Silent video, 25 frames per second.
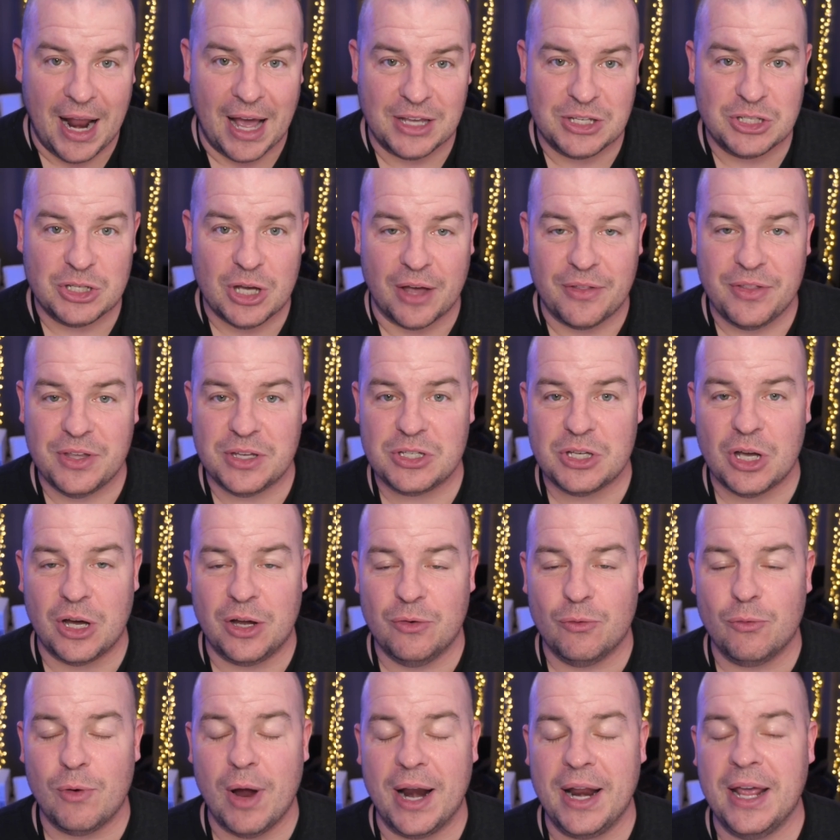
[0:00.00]
I saw this
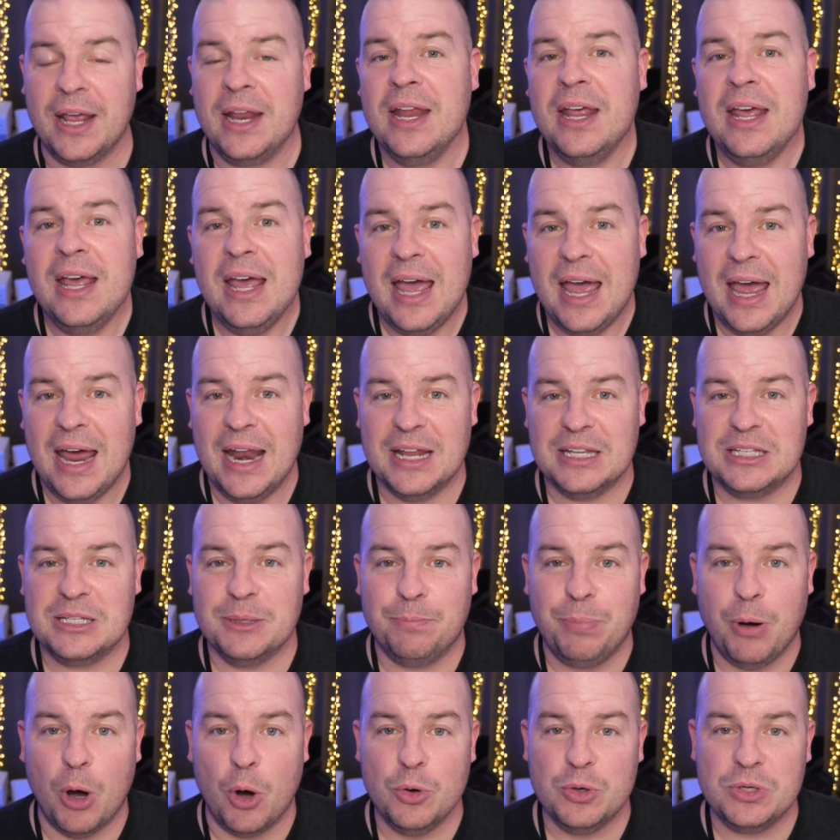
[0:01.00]
on Reddit, and it's
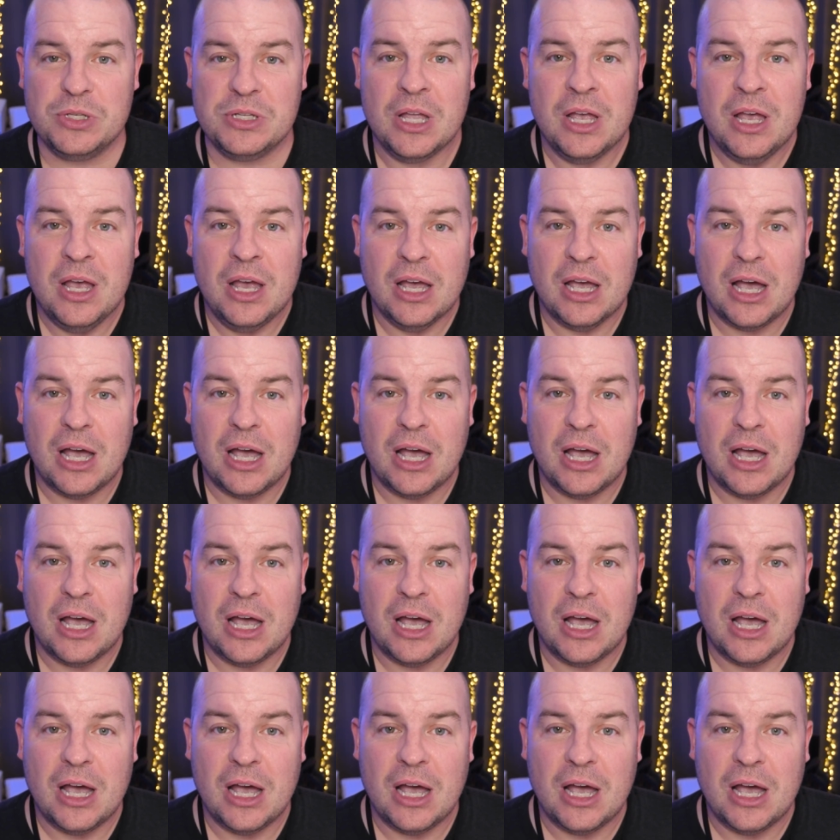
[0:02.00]
a post